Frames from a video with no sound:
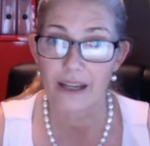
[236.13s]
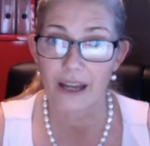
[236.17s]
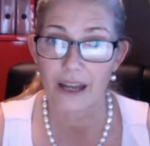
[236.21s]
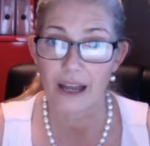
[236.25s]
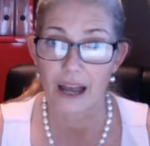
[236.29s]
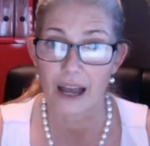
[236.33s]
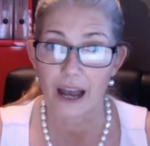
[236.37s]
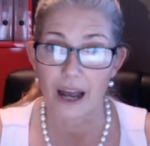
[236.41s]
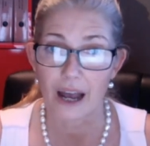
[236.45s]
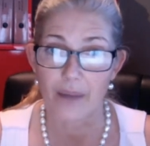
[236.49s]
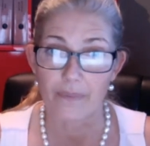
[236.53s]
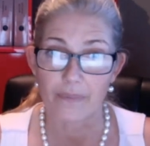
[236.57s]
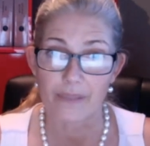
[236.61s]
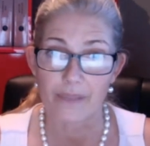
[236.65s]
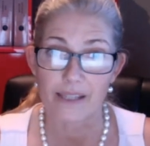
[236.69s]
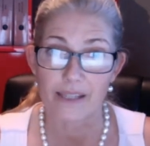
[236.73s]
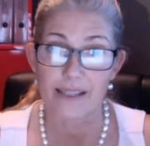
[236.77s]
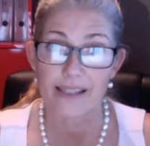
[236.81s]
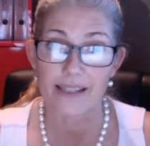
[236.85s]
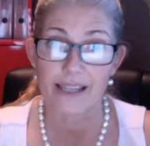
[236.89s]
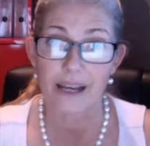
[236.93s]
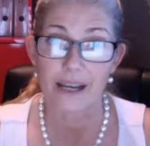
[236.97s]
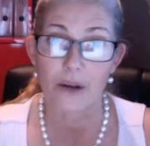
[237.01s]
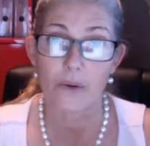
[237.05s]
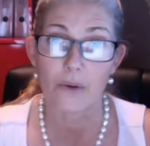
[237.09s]
um,
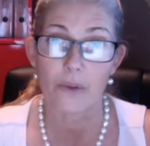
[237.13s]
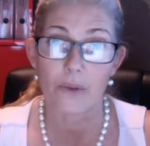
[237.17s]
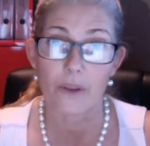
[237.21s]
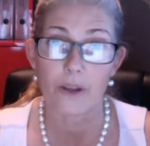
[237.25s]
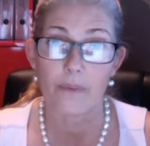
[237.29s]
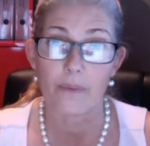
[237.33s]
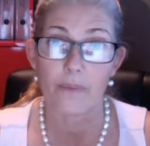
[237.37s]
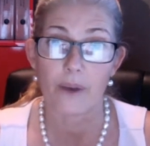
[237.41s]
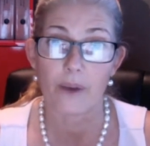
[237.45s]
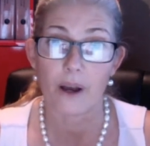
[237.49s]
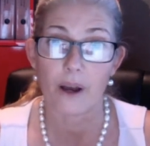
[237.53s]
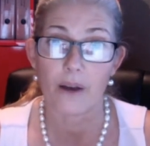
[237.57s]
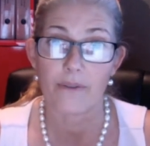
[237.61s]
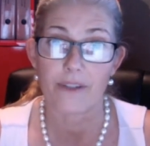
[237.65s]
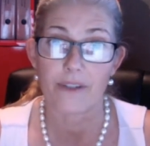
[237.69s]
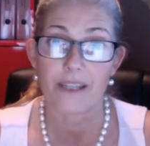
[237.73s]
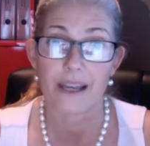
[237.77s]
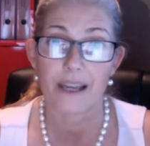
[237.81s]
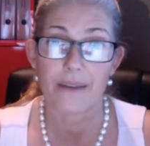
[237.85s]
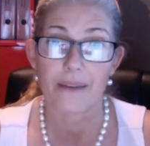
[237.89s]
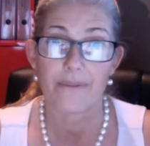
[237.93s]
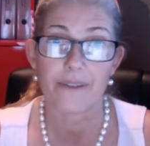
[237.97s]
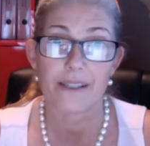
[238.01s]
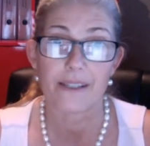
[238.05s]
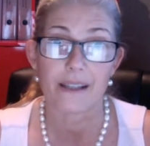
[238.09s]
sell them after
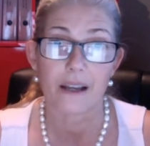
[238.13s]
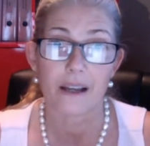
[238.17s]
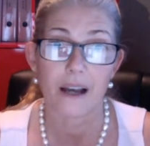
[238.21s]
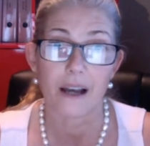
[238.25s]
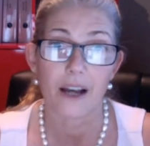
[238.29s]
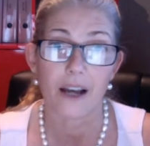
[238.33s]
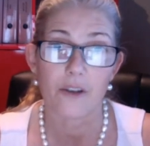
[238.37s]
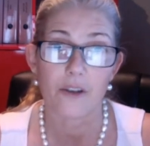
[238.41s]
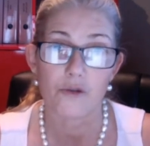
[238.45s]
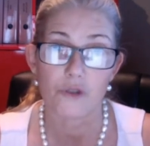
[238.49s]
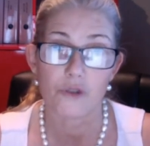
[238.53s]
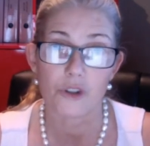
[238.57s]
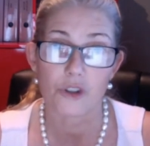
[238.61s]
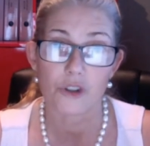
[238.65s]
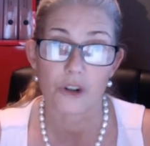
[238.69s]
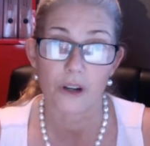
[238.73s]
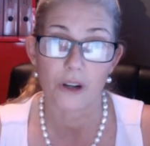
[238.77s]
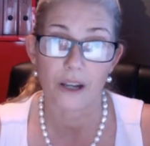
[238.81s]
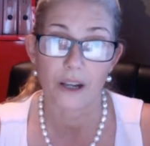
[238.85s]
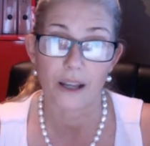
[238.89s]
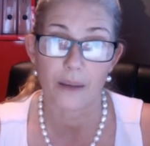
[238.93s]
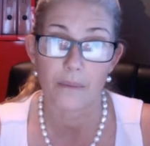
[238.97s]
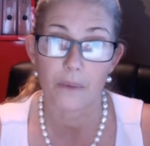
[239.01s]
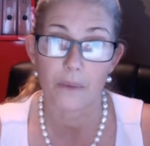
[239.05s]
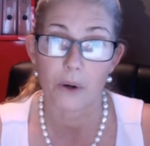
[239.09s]
their visit a hundred
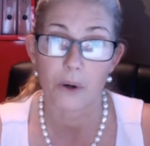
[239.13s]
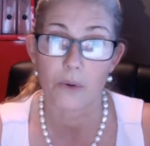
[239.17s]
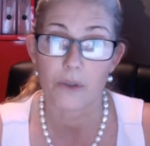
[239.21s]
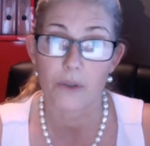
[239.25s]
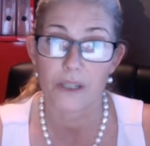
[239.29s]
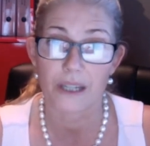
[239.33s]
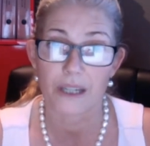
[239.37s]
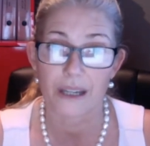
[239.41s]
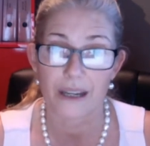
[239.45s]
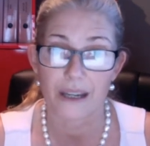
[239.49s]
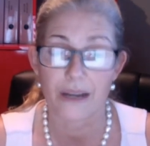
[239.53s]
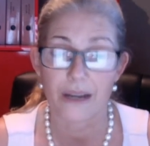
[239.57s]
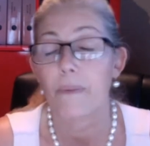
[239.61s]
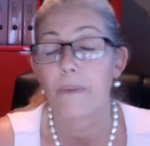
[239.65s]
dollar multi it'd be